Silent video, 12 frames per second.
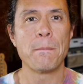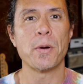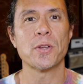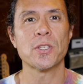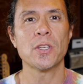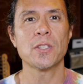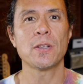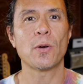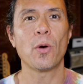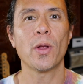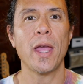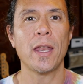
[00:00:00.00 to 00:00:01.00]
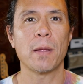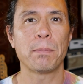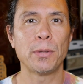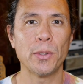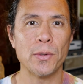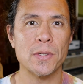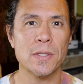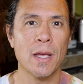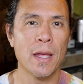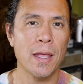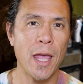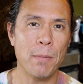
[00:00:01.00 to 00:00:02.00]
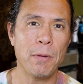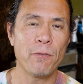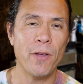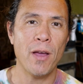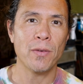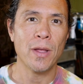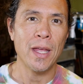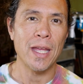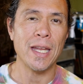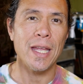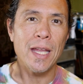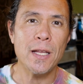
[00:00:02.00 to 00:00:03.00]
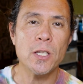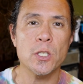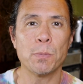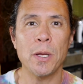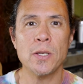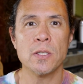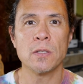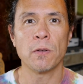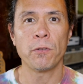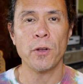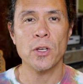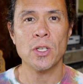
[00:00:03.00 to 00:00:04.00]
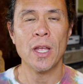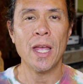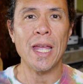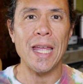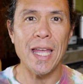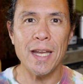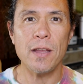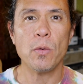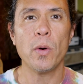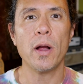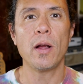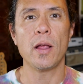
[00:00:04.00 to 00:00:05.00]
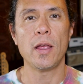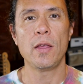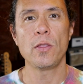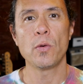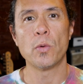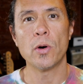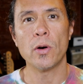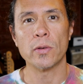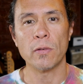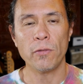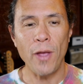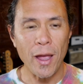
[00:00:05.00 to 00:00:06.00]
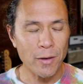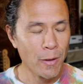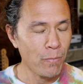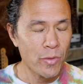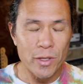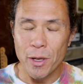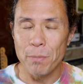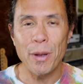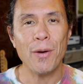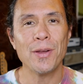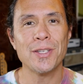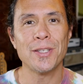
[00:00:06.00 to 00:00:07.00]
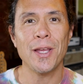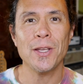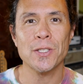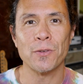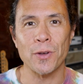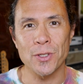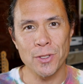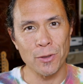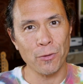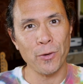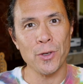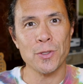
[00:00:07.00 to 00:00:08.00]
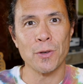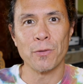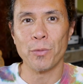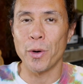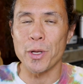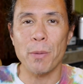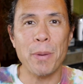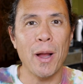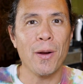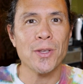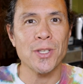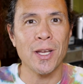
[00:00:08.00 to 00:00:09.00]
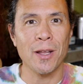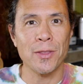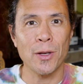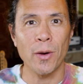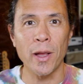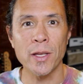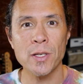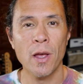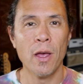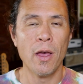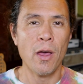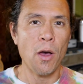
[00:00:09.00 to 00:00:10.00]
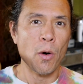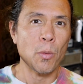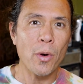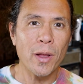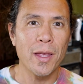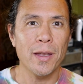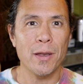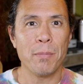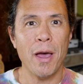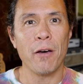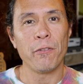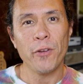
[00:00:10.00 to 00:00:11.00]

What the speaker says: persistent organic pollutants can be found in any species of fish anywhere in the world. In fact, comparing today's fish to the fish of what your parents ate at their age, we're getting about